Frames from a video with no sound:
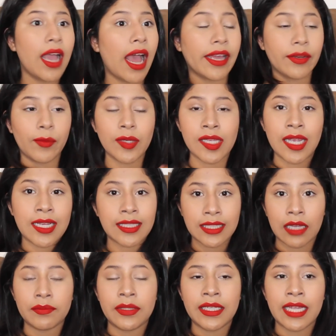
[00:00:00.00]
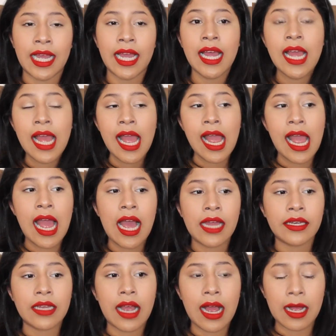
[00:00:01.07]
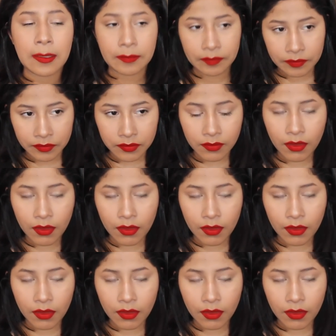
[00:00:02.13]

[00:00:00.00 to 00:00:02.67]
I wasn't accepting it. And, um,